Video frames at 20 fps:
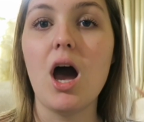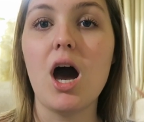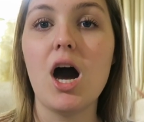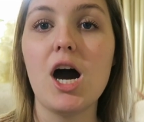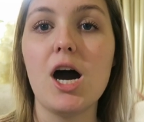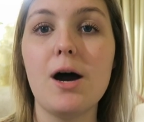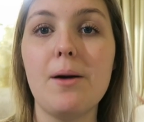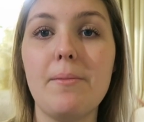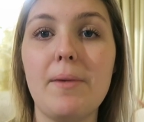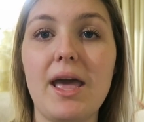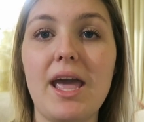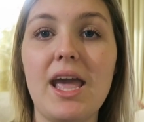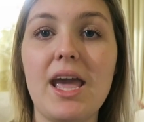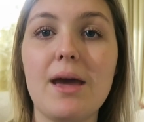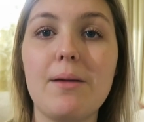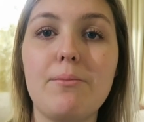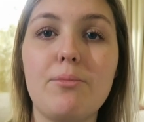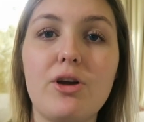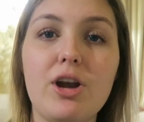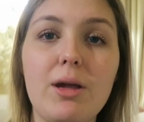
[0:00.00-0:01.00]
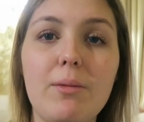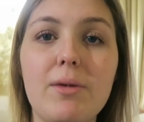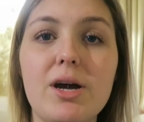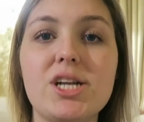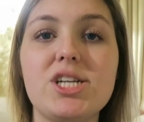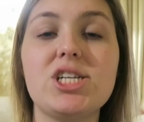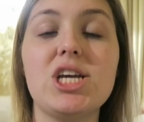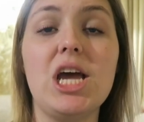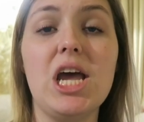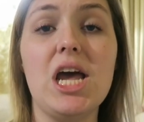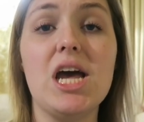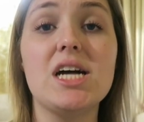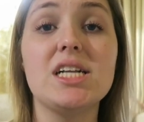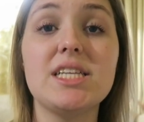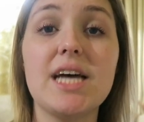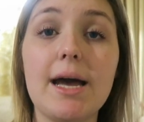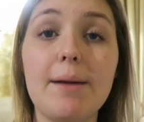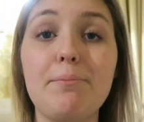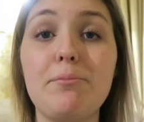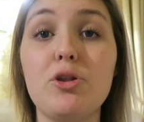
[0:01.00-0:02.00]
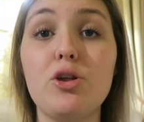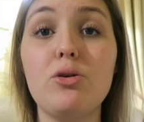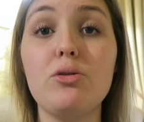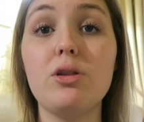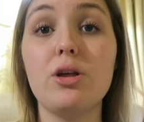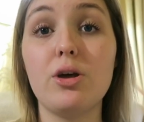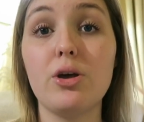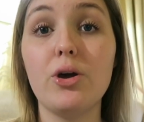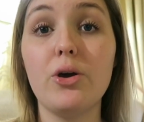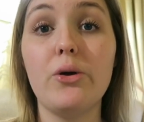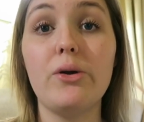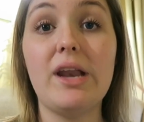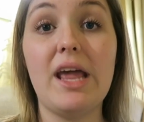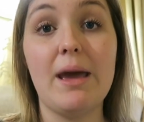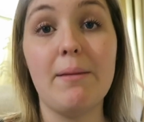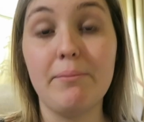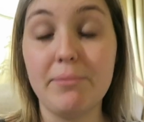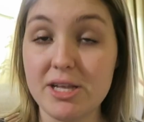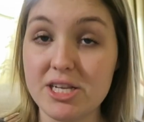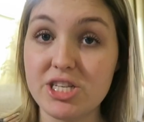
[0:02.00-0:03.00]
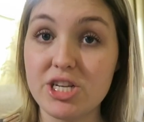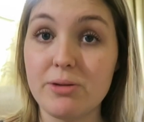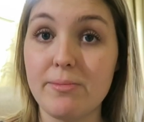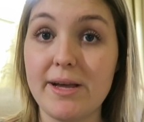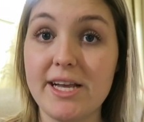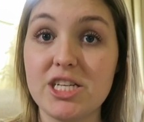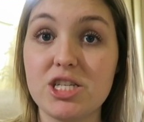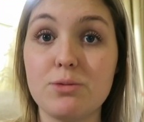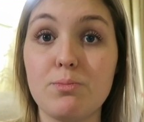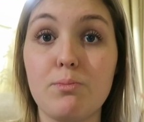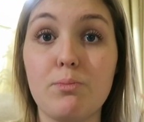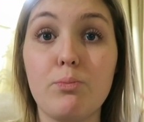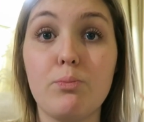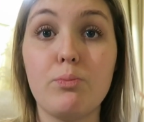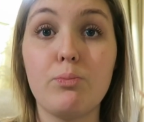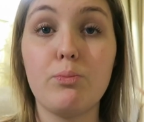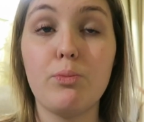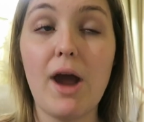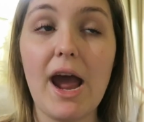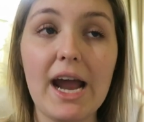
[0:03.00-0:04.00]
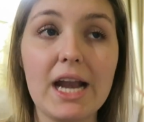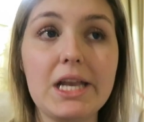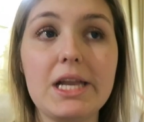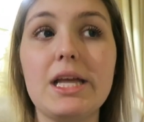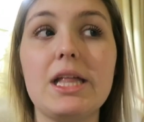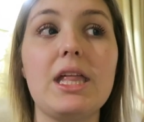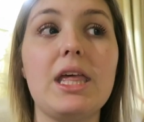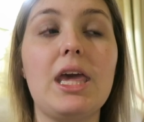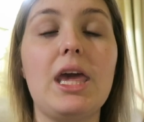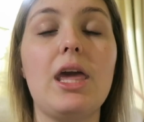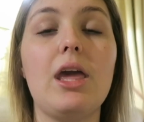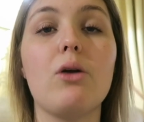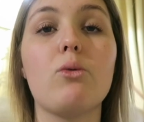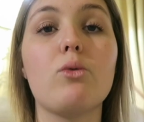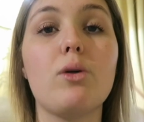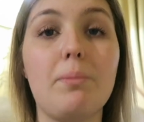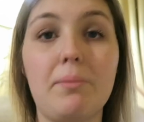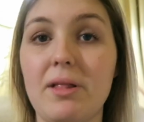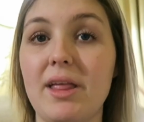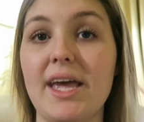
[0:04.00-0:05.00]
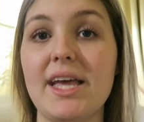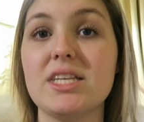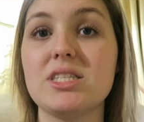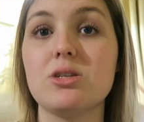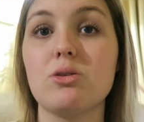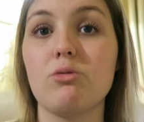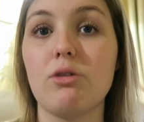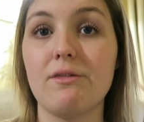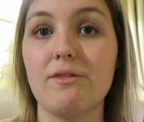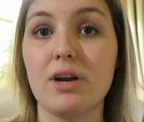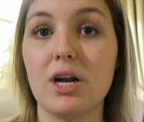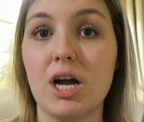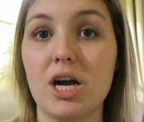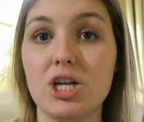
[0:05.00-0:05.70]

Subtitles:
And pretty much Typhoon Lagoon and Blizzard Beach practically replaced River